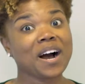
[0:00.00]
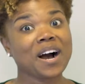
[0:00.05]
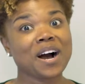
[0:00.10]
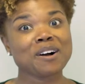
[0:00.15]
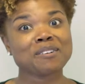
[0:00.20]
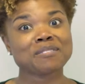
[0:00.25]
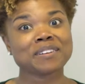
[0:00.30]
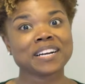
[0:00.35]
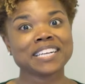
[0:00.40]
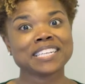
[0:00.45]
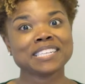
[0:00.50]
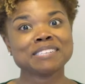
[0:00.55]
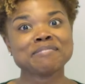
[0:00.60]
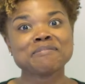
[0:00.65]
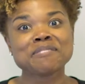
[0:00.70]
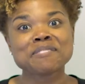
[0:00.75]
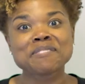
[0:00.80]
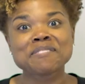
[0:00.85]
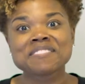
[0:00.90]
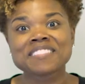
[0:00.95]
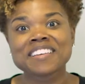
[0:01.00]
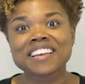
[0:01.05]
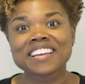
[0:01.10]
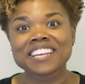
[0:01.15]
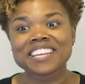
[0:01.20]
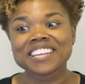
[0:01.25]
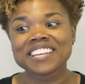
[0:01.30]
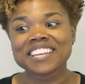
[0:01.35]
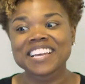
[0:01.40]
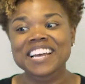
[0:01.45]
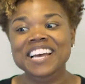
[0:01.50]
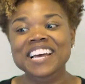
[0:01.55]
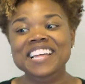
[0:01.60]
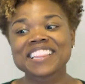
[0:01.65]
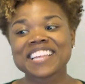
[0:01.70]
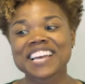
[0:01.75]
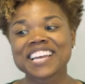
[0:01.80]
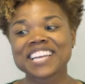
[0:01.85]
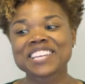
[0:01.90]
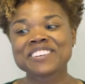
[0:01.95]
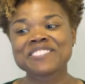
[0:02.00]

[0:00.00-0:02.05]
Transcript: All righty. Well, Thank